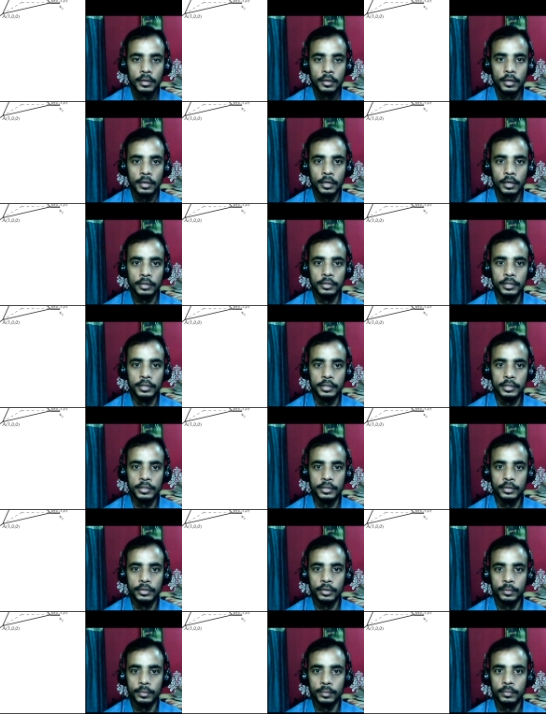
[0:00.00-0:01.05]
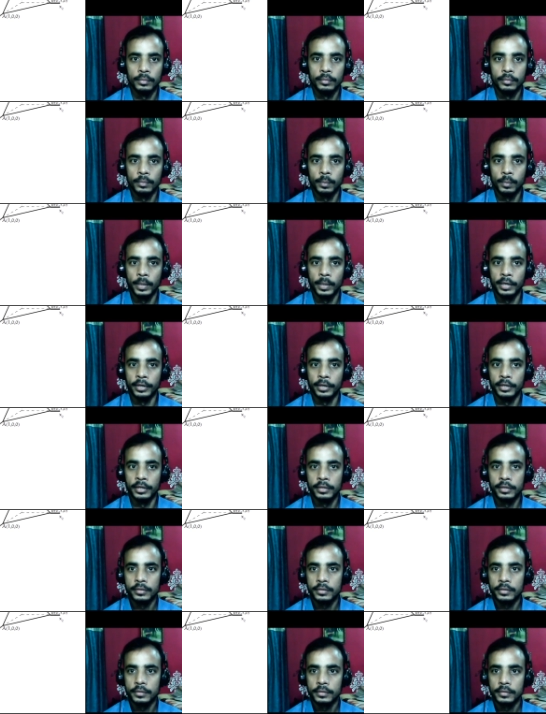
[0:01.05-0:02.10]
and this is your
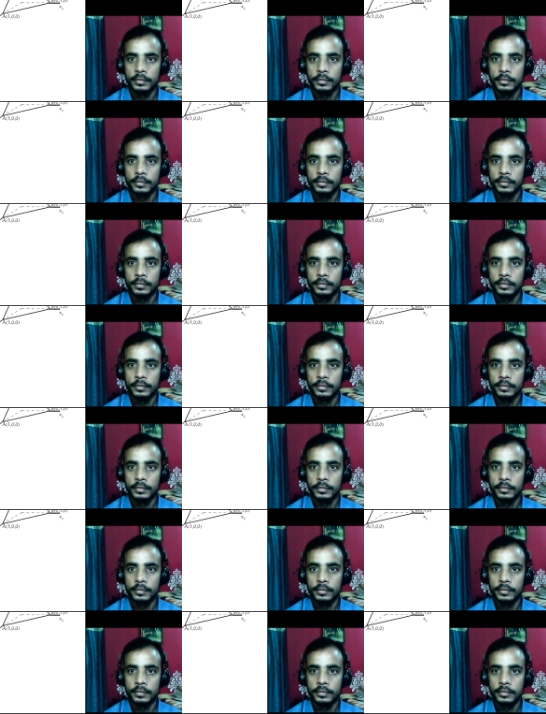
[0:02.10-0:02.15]
matrix